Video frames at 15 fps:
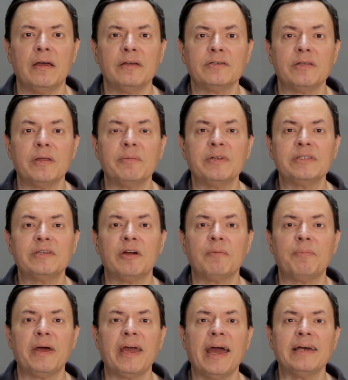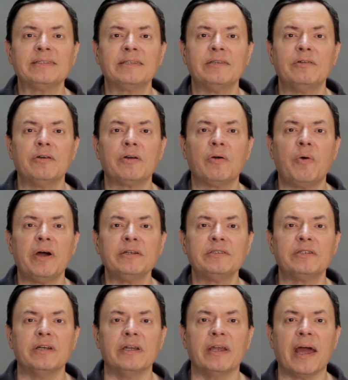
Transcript: So let me start by asking you a question.